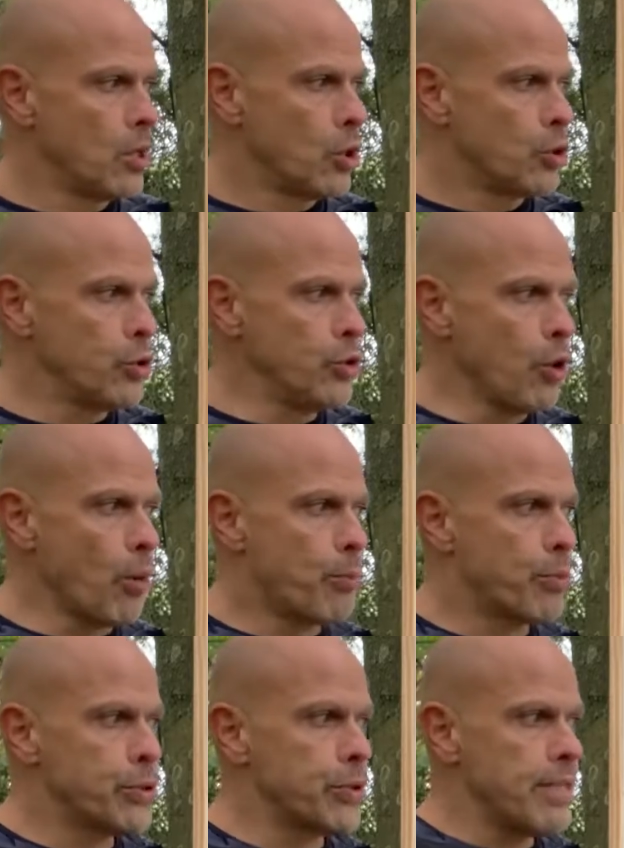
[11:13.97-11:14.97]
Do not
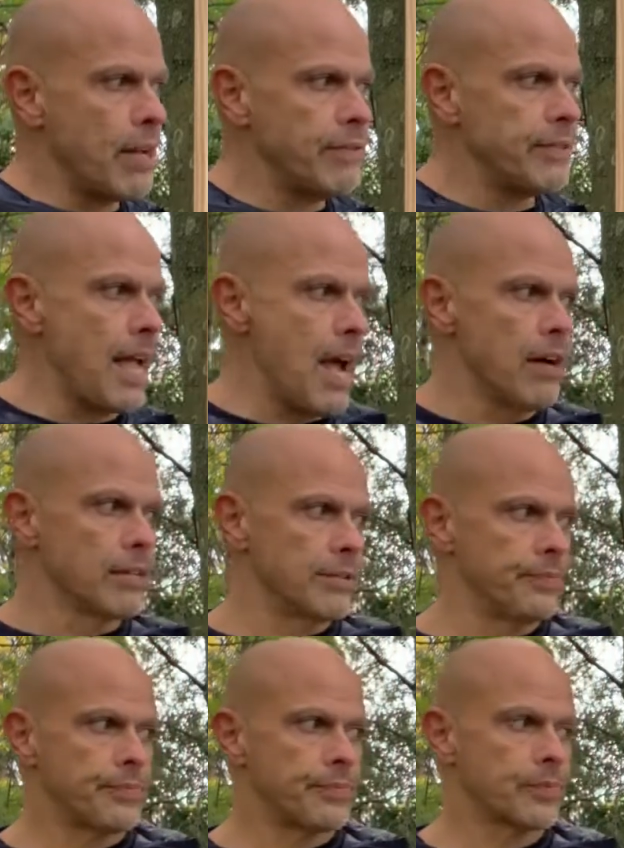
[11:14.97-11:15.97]
put yourself down.
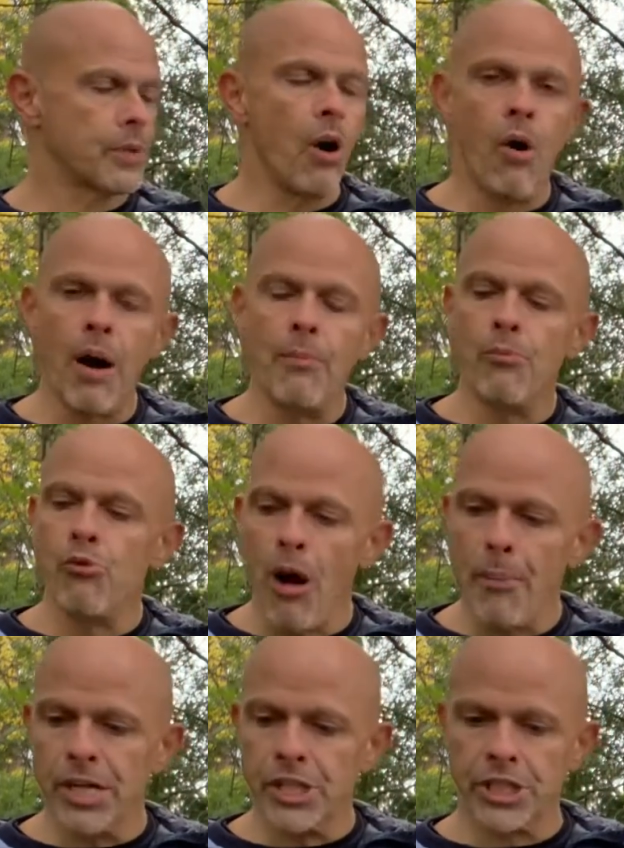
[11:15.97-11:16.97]
Oh, I'm
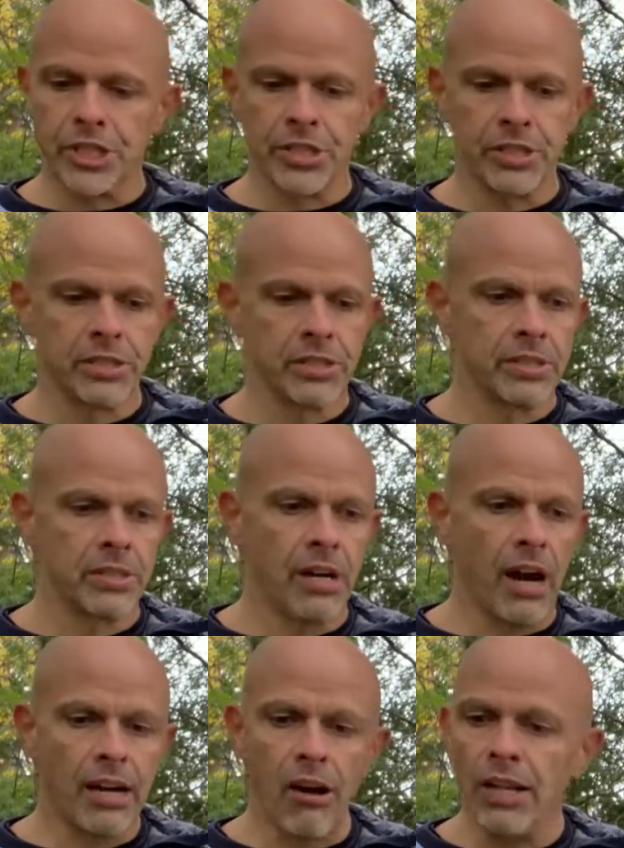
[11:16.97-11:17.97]
rubbish.
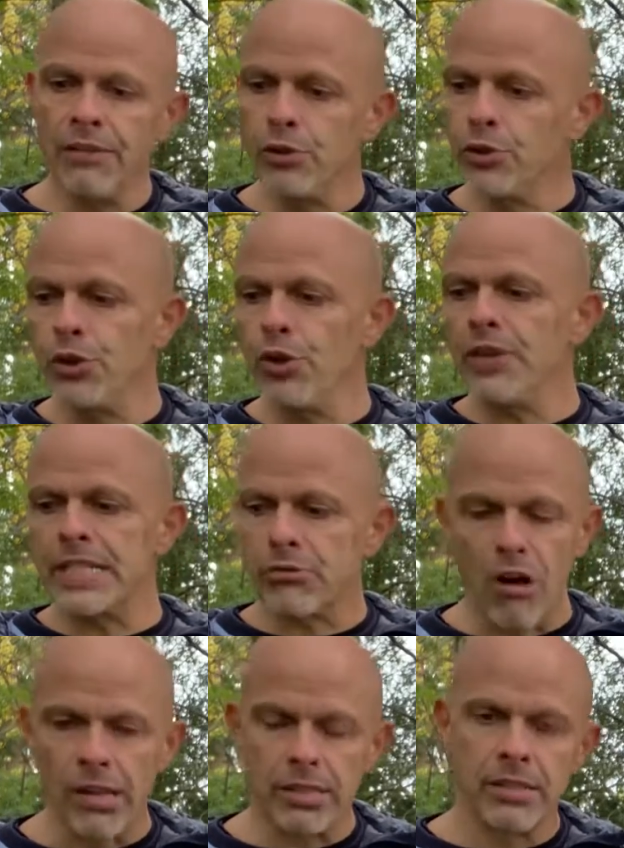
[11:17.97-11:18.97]
I can't even do this
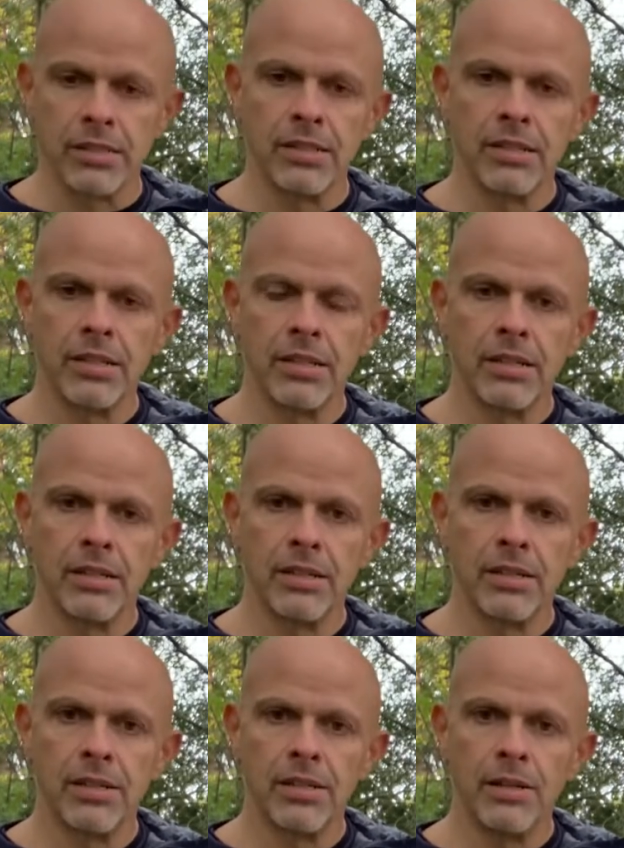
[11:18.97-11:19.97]
right.
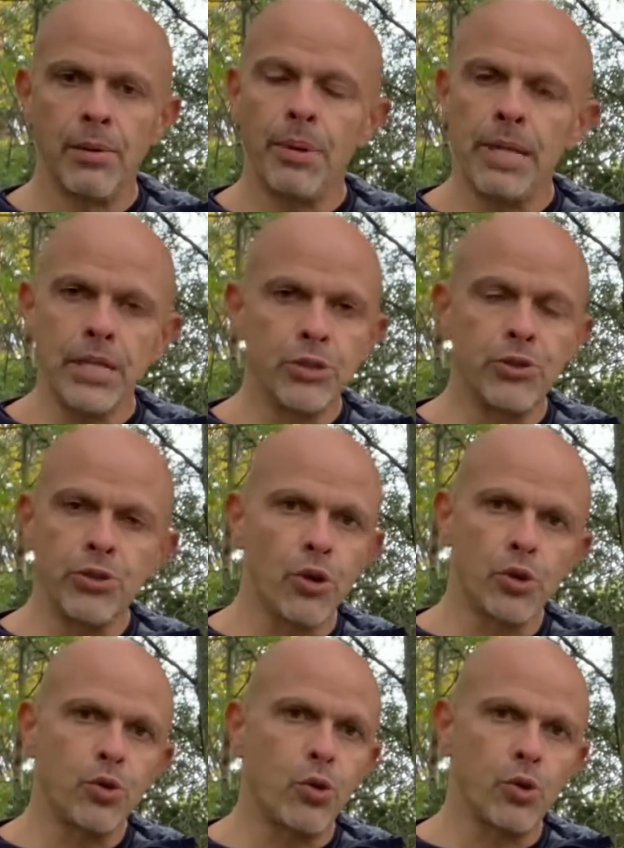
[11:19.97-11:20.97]
Please do
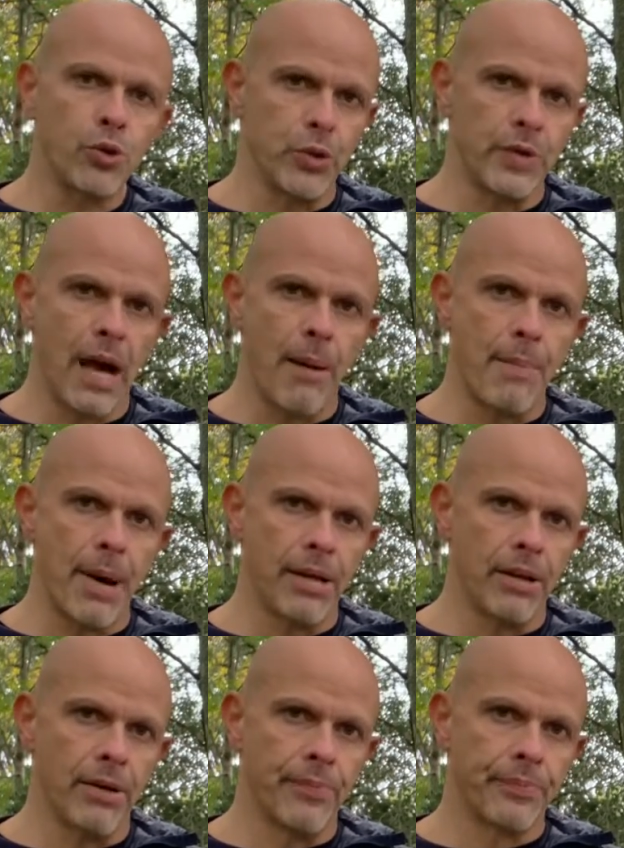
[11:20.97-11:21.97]
not talk to you in that
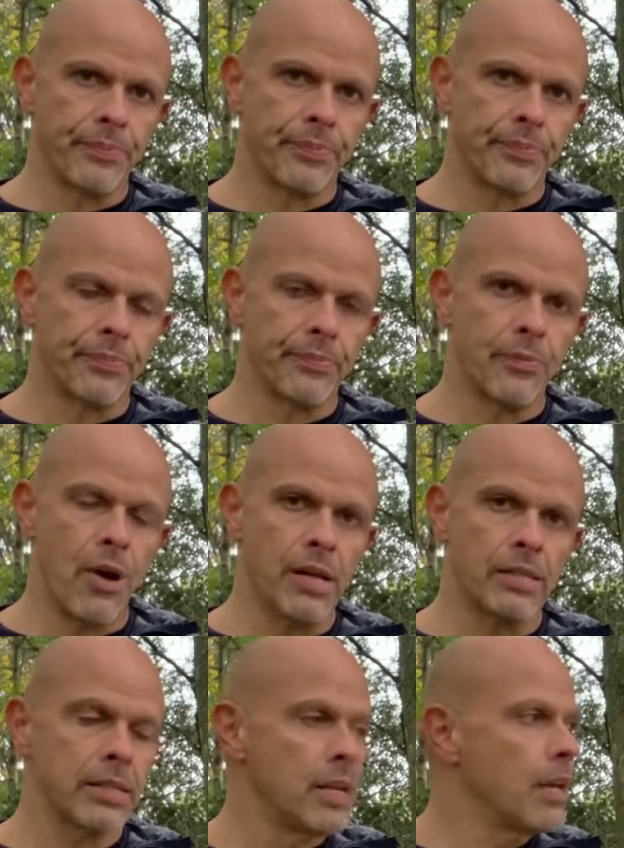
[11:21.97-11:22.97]
manner, right?
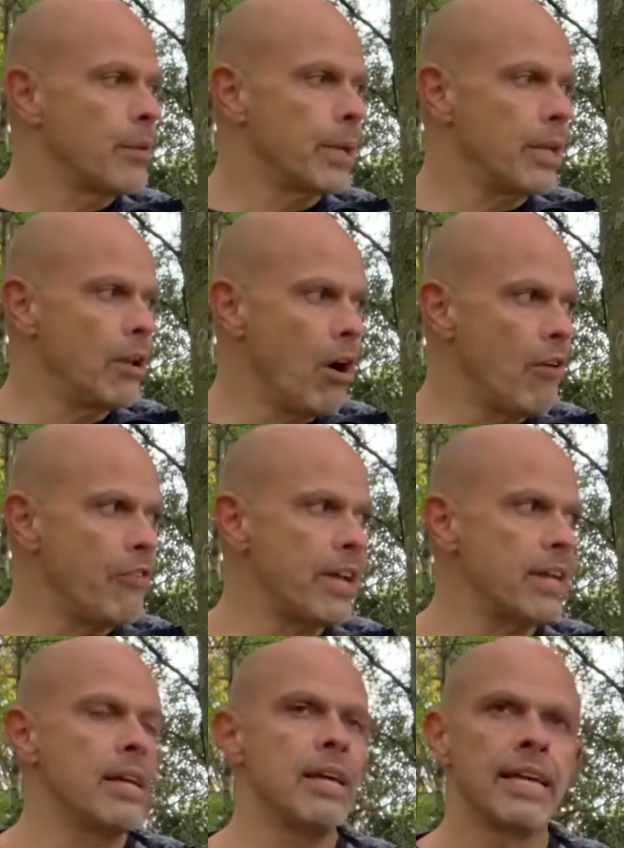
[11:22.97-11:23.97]
Be
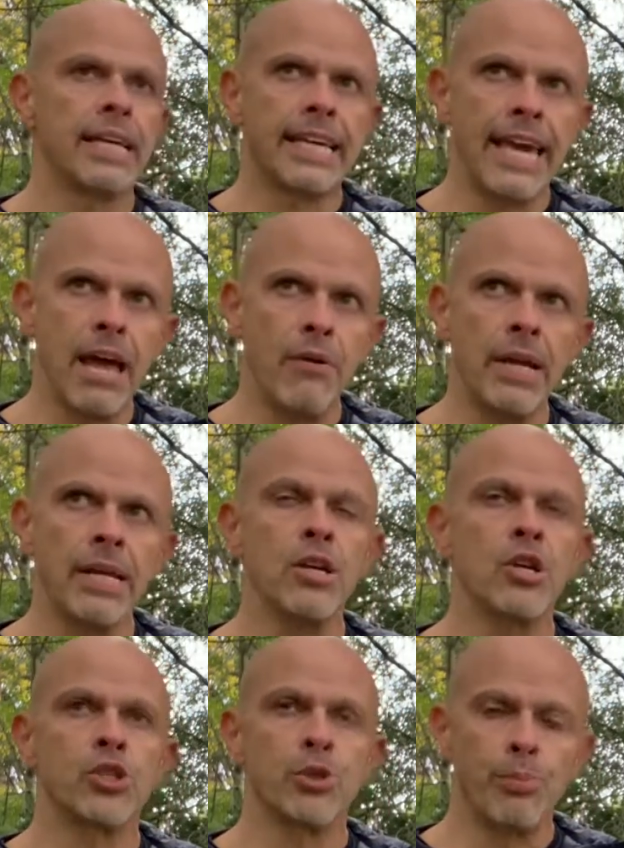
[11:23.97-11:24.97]
loving, caring,
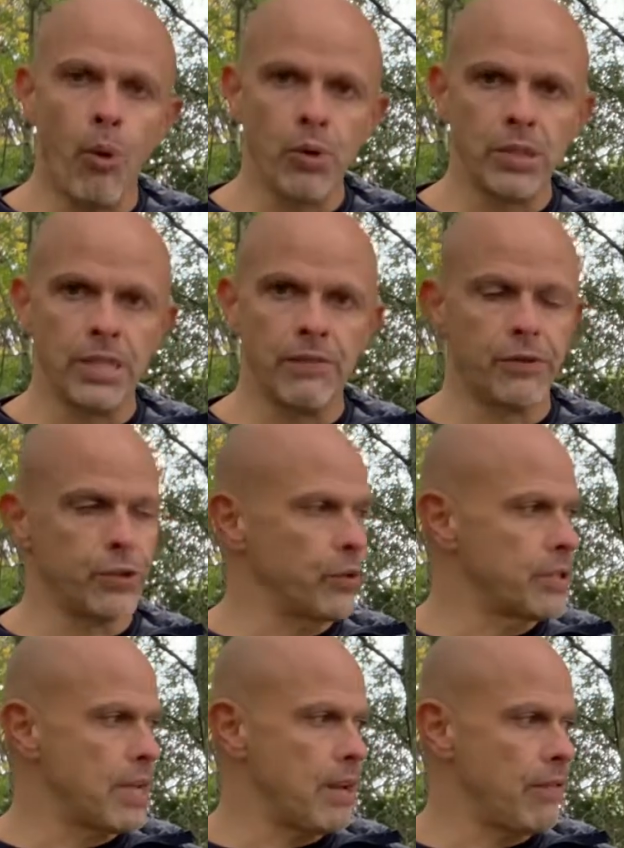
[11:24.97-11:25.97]
supportive to
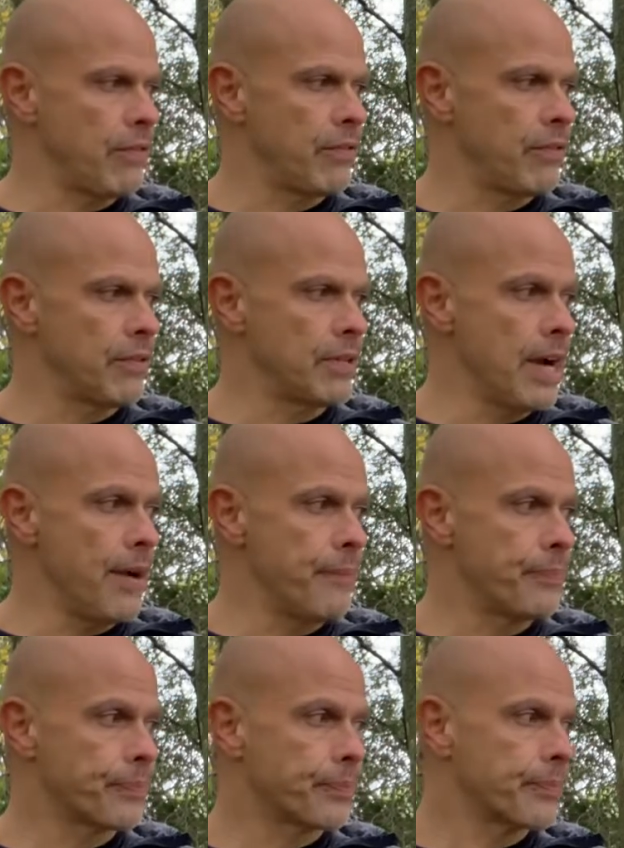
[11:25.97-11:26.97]
yourself. Yeah?
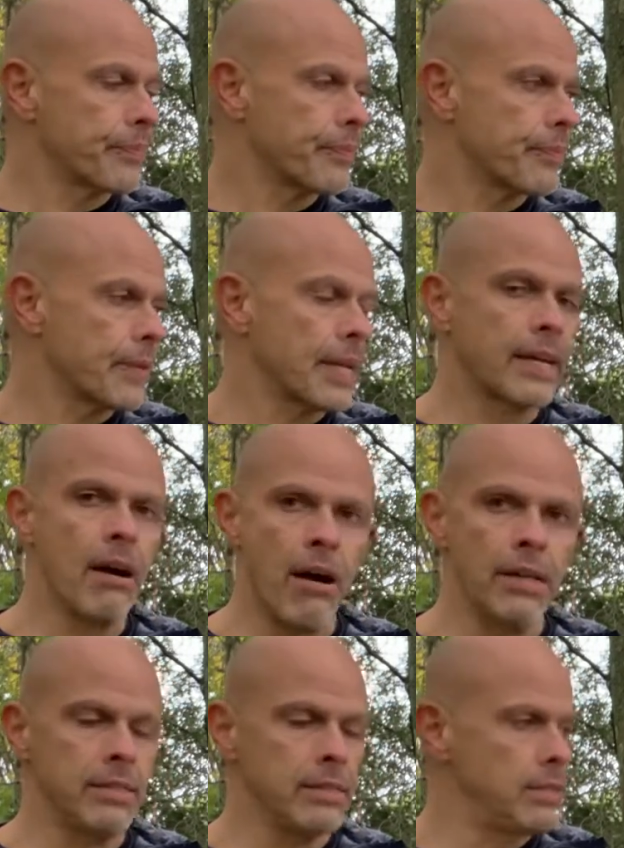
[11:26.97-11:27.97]

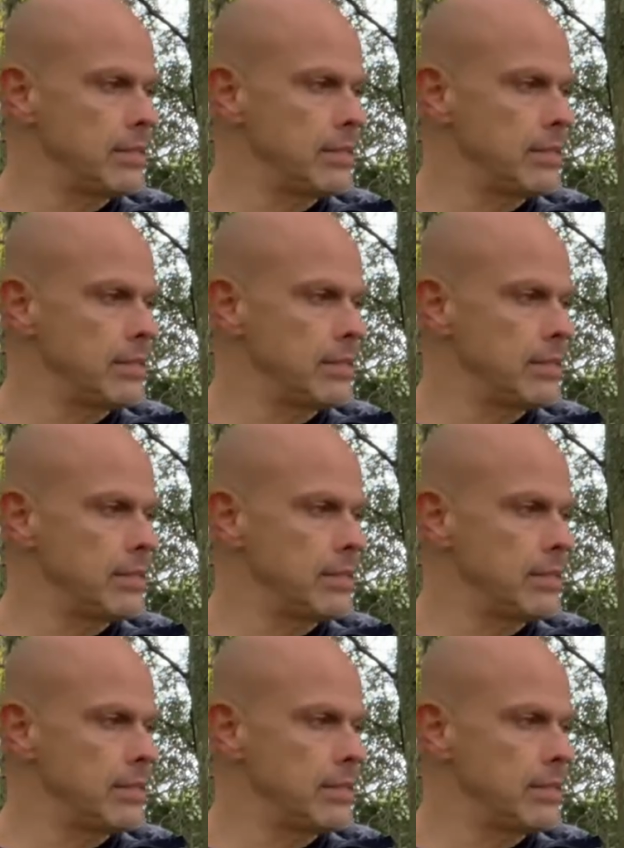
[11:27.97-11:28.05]
Kind.